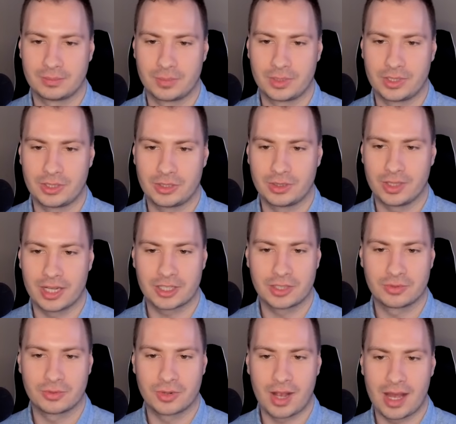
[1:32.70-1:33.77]
potential
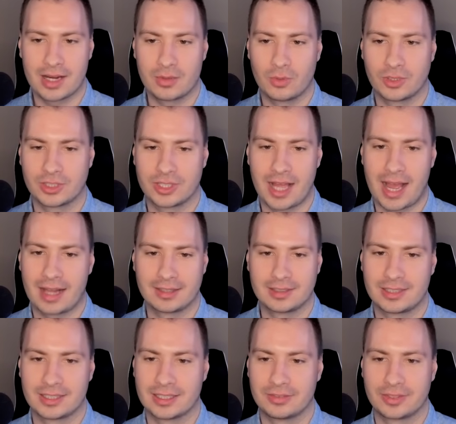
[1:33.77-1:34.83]
election fraud, it was not
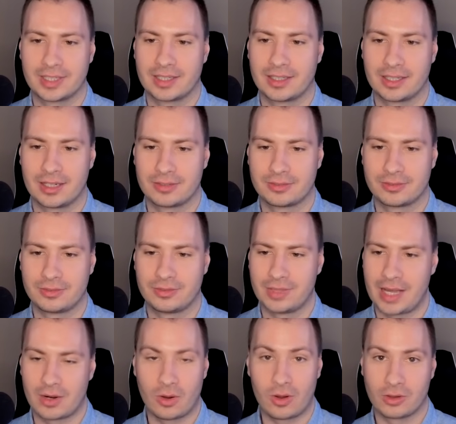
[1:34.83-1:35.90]
significant enough
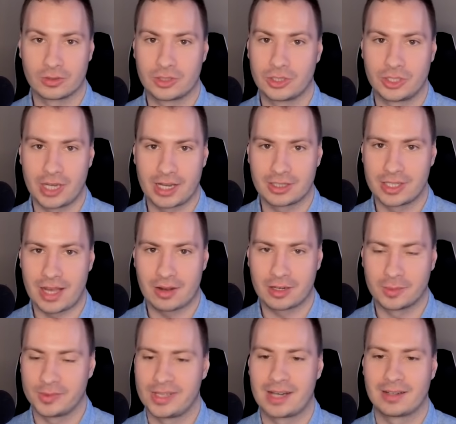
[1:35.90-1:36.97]
at all to change the
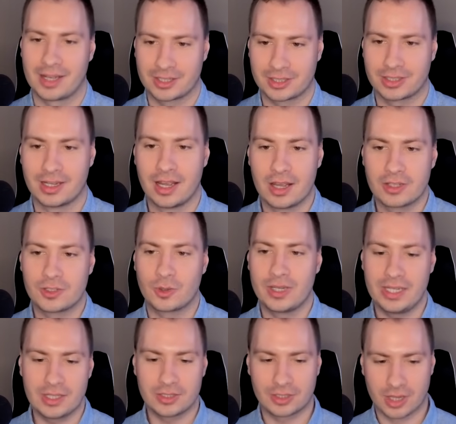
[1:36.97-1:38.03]
outcome of that election. So he
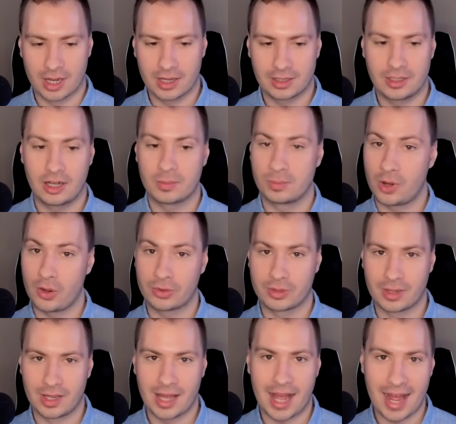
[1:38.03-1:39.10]
has done both
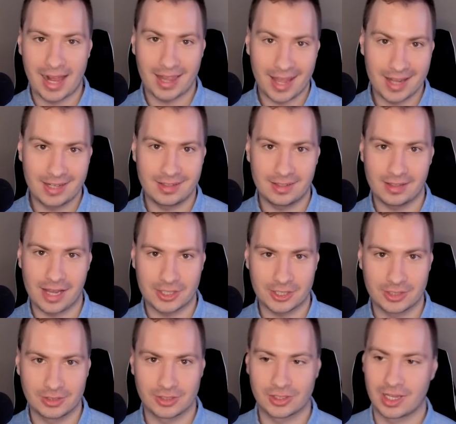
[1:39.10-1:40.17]
highlighted
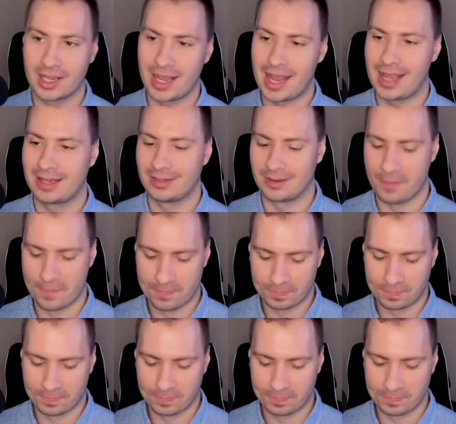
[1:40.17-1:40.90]
elections and